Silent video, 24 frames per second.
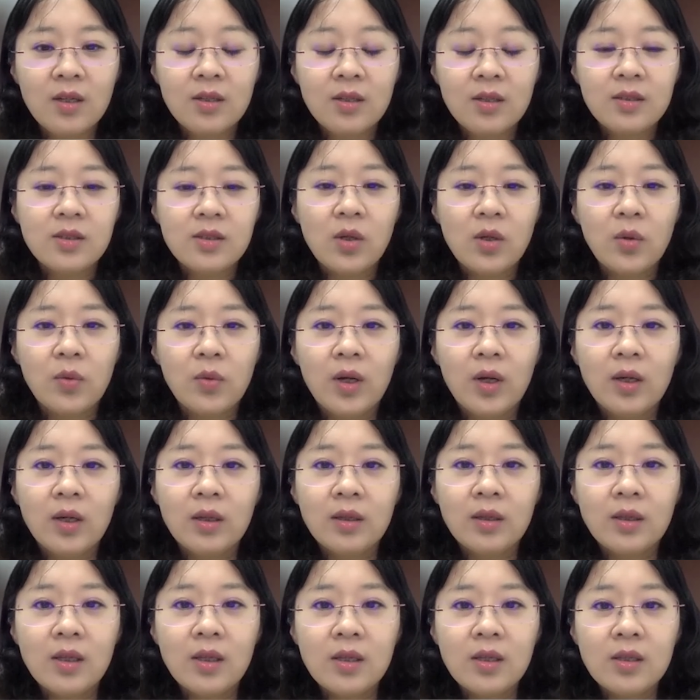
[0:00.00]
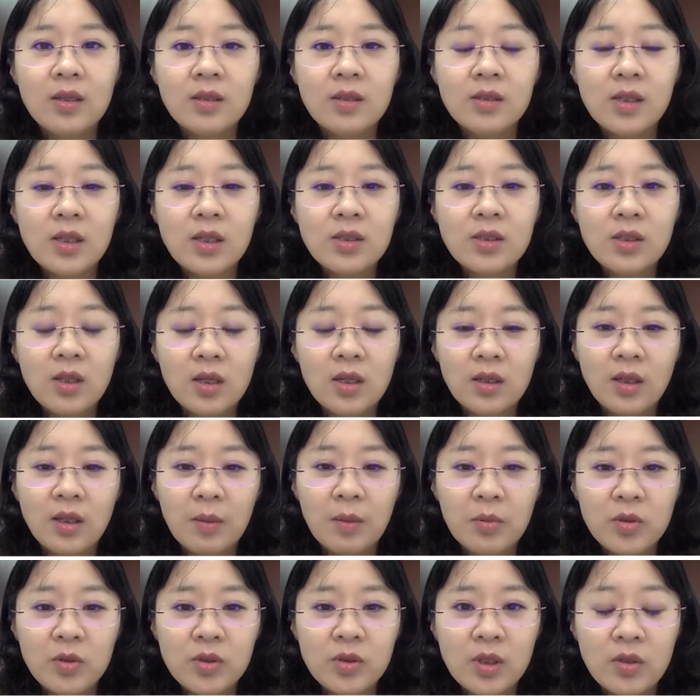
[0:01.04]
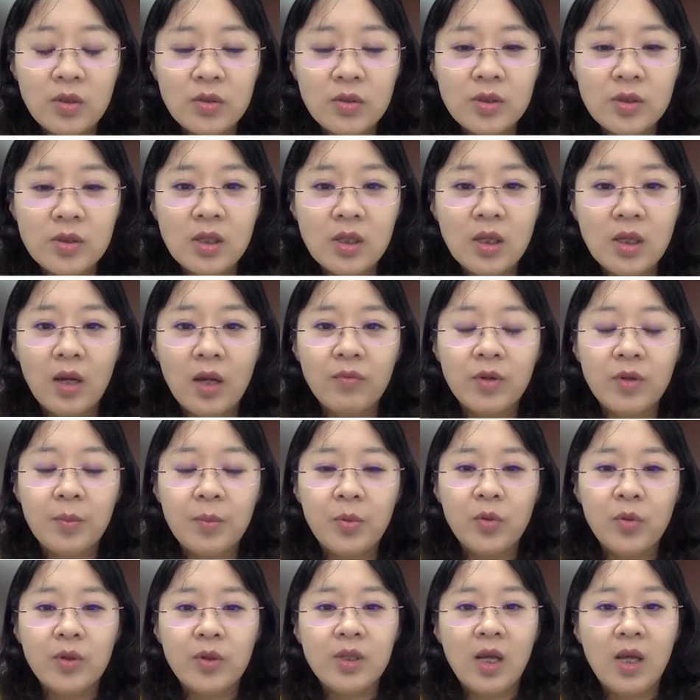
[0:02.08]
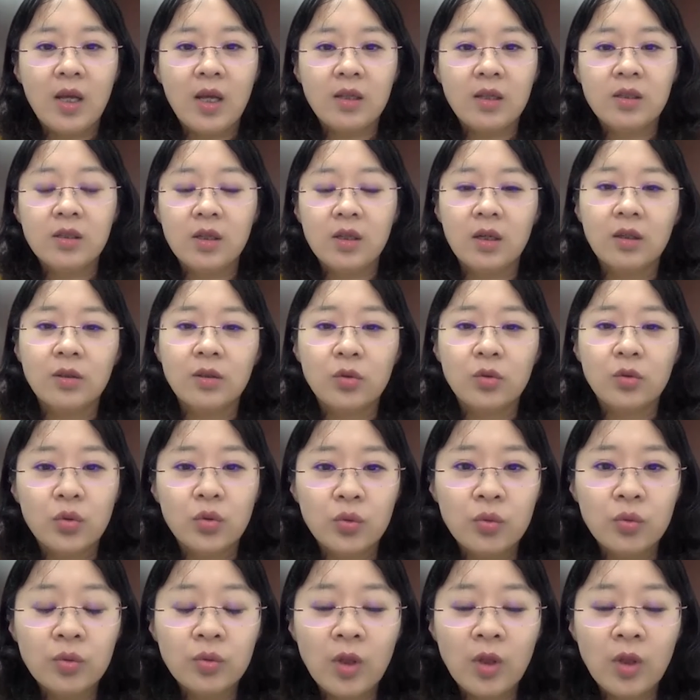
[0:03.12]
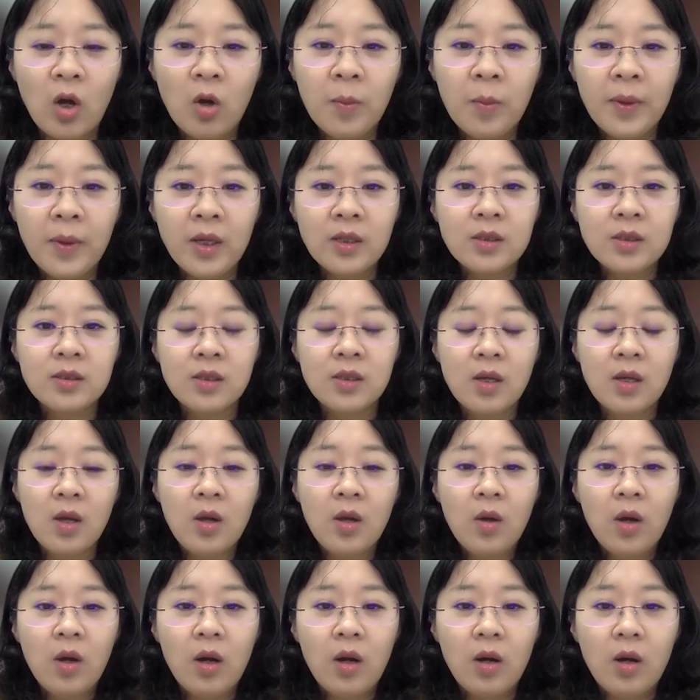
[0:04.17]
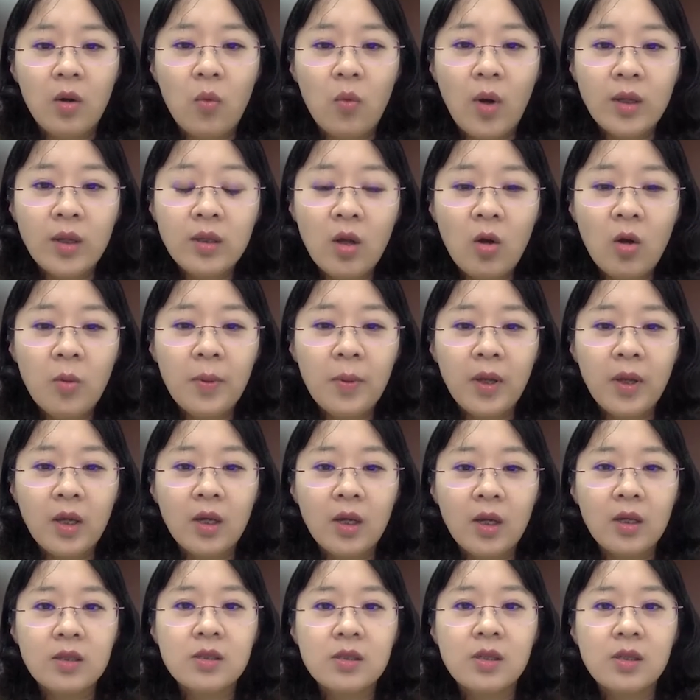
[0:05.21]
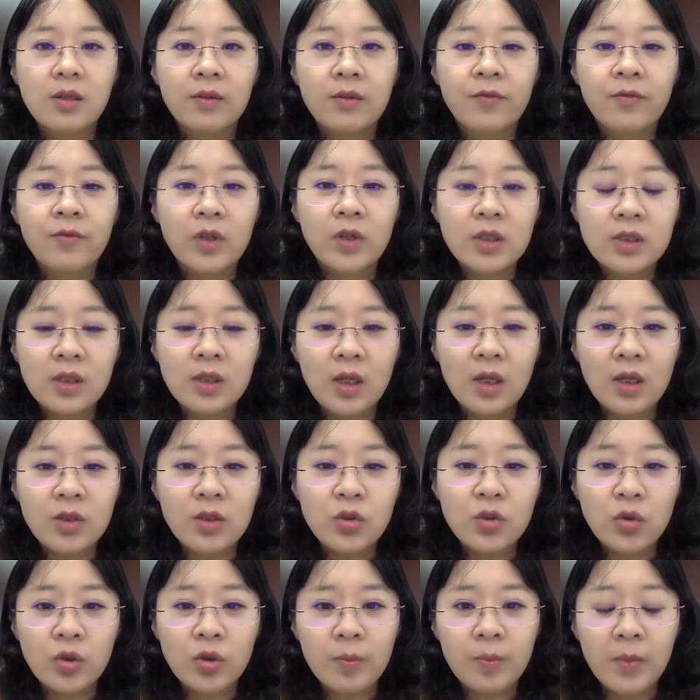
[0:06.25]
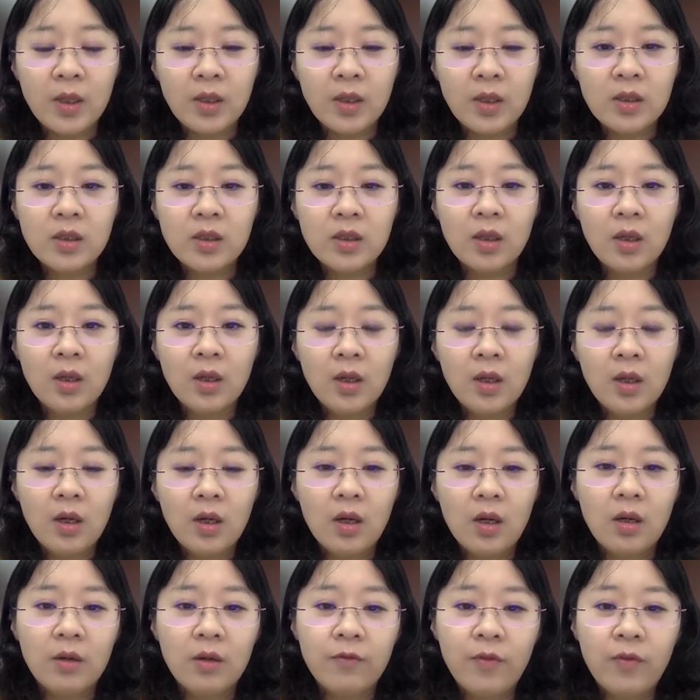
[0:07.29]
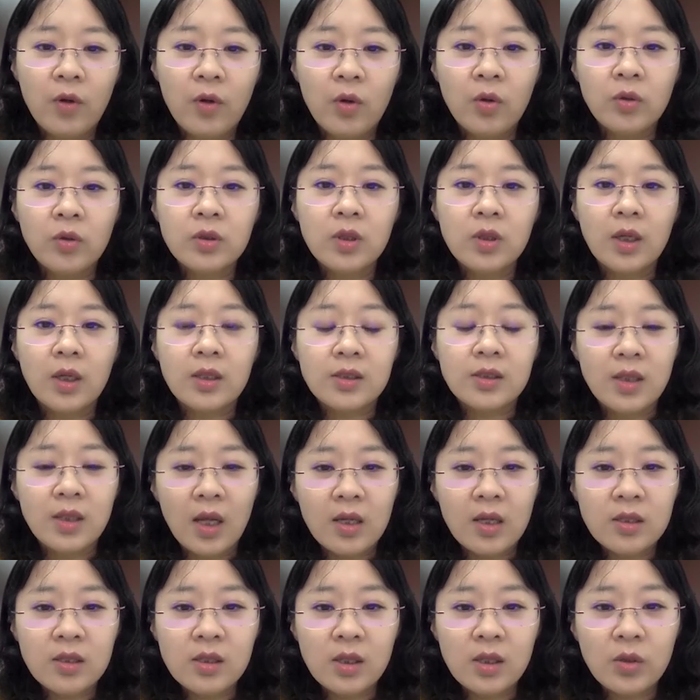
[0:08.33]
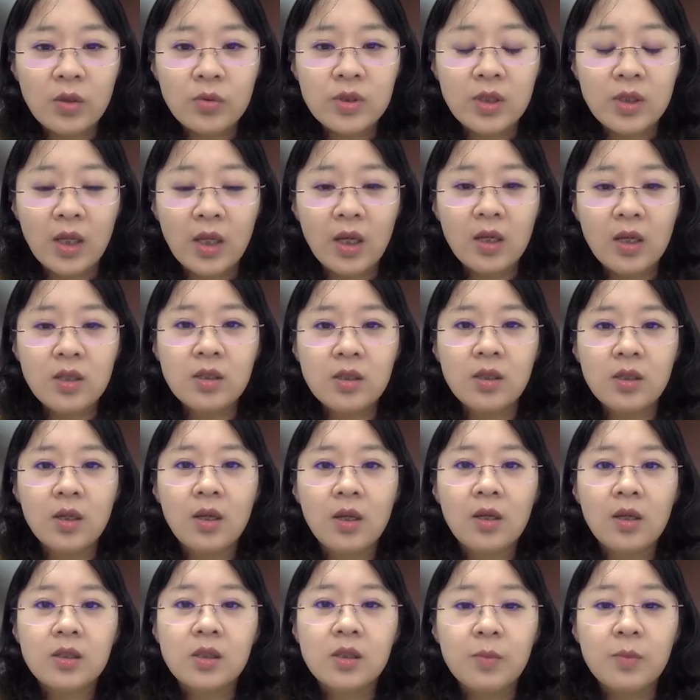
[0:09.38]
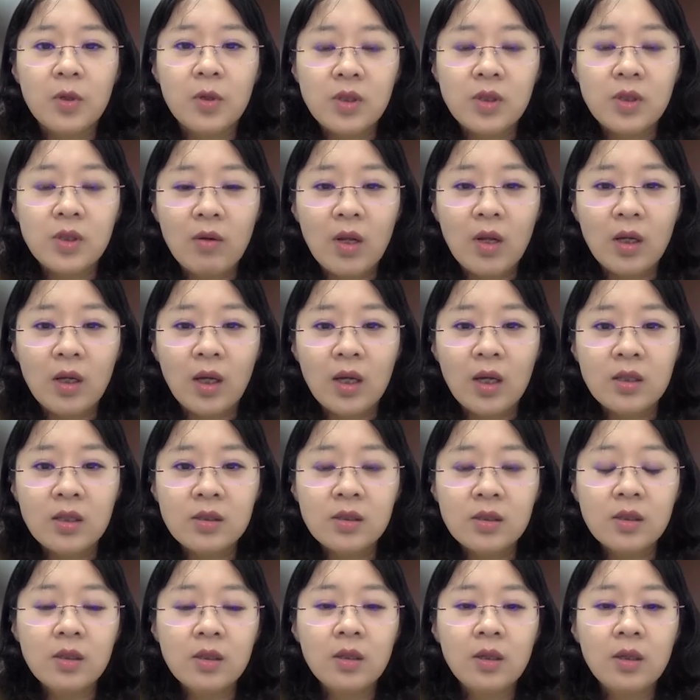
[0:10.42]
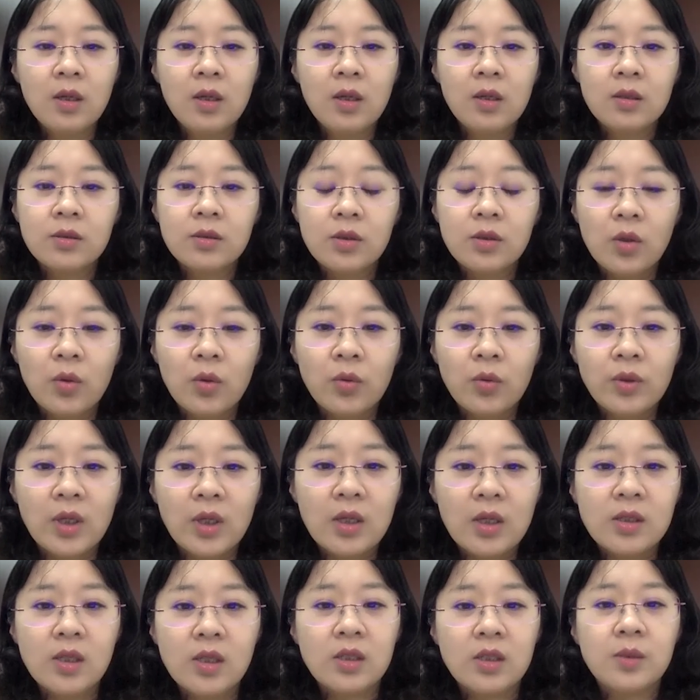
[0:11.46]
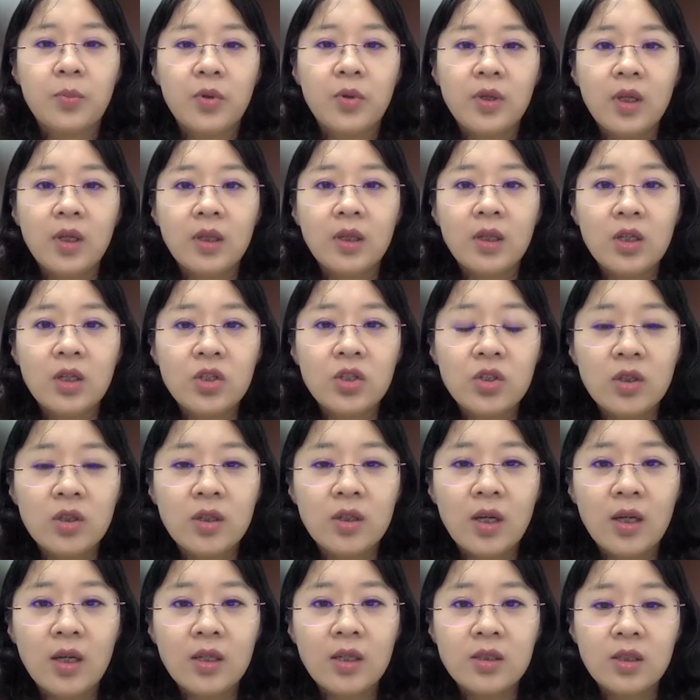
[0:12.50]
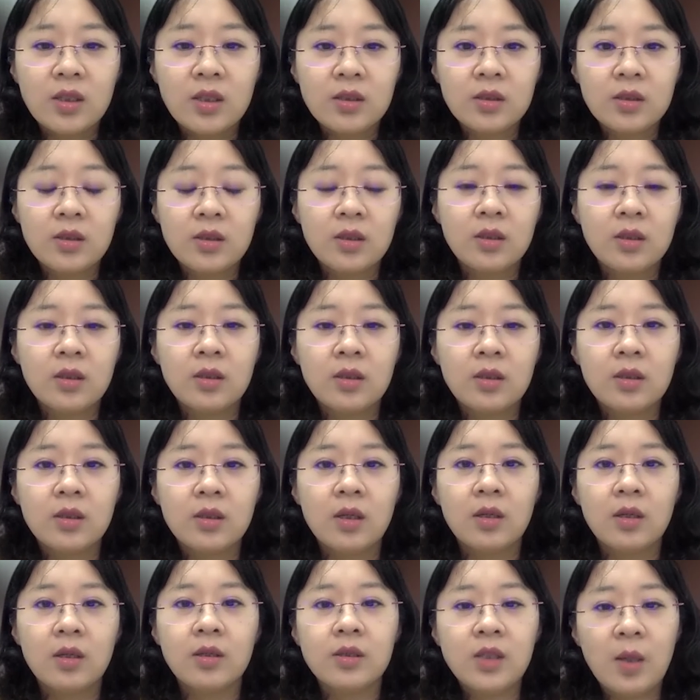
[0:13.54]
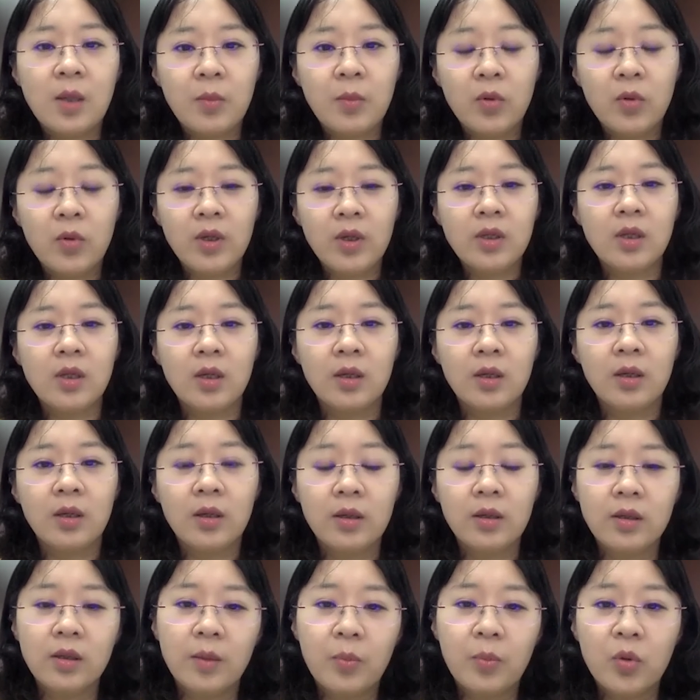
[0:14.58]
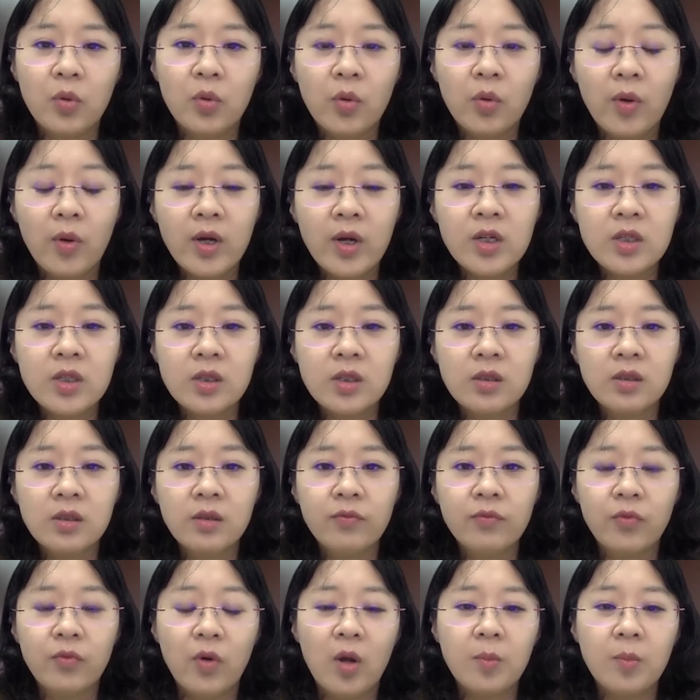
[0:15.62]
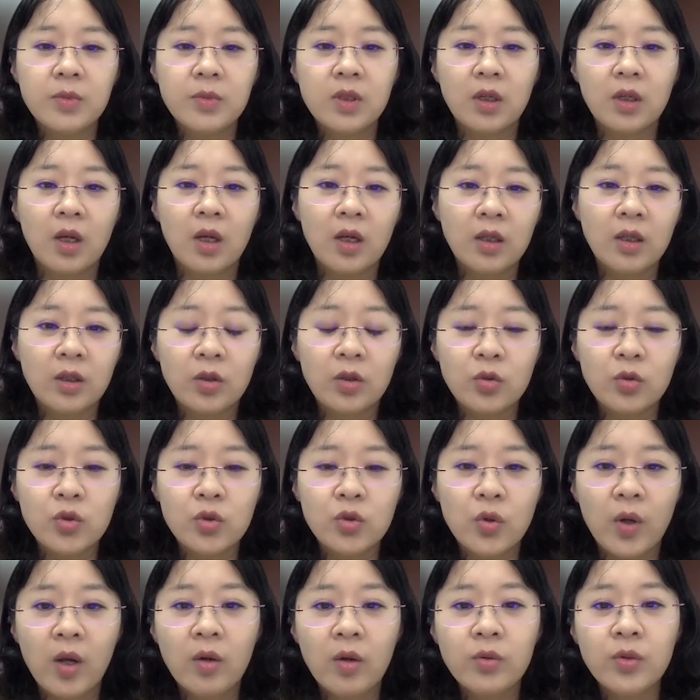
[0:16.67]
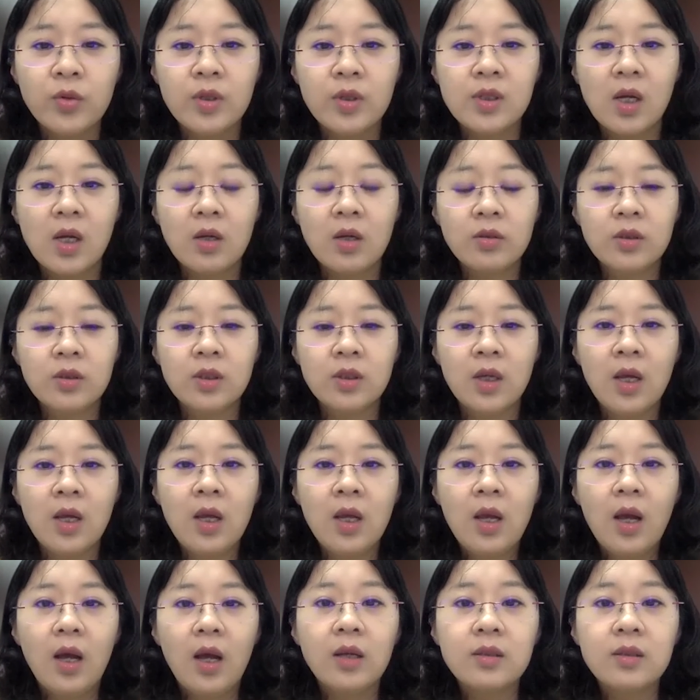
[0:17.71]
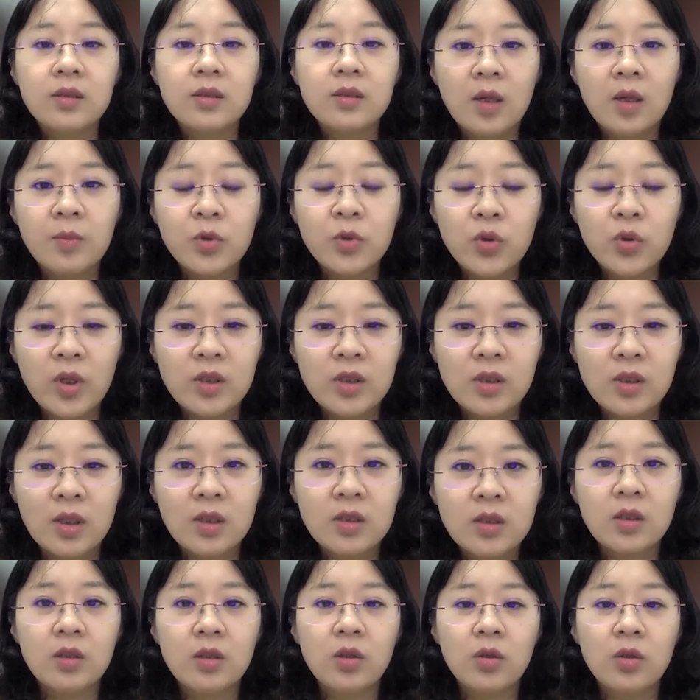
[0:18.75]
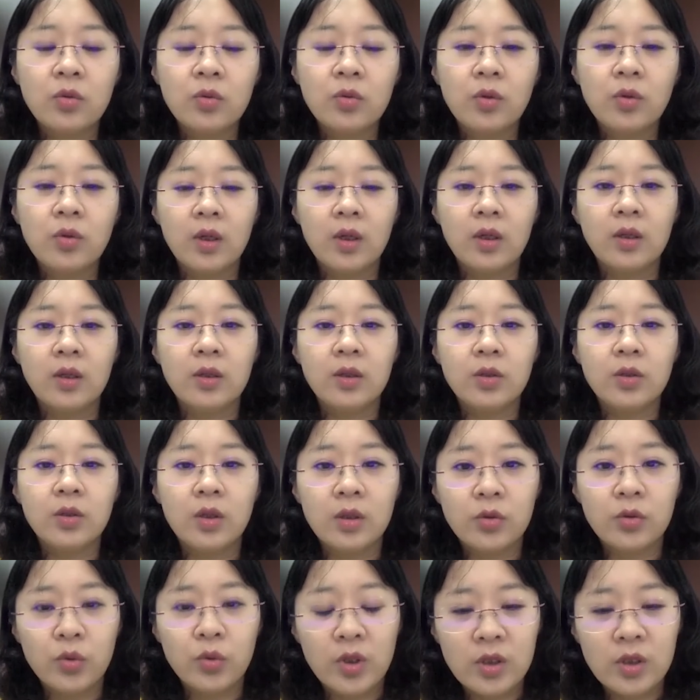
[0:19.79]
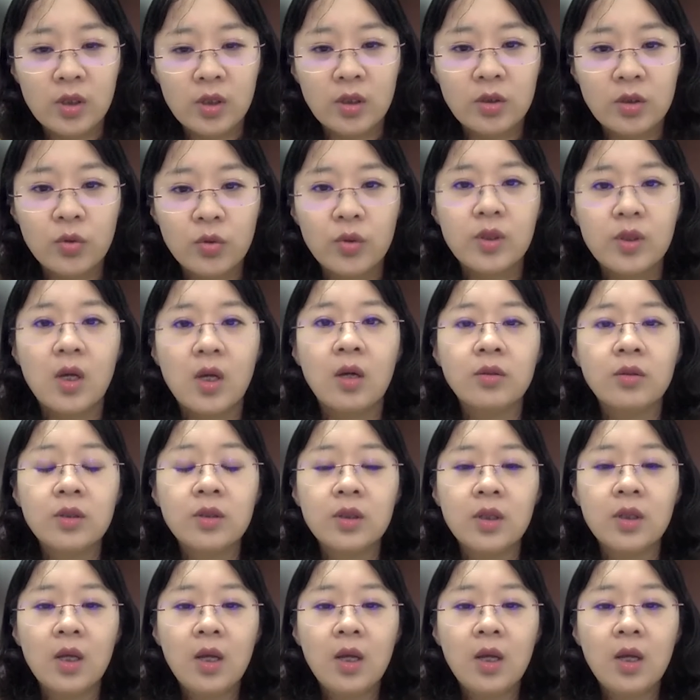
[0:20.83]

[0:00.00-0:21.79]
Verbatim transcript: So uh, in this year WCLC, I will present uh, two topics. Uh, one topic is the first line treatment uh, for extensive stage small cell lung cancer. So in this presentation, I just uh, uh, summary the, the progression from the clinical trial result and some translational uh, uh research result.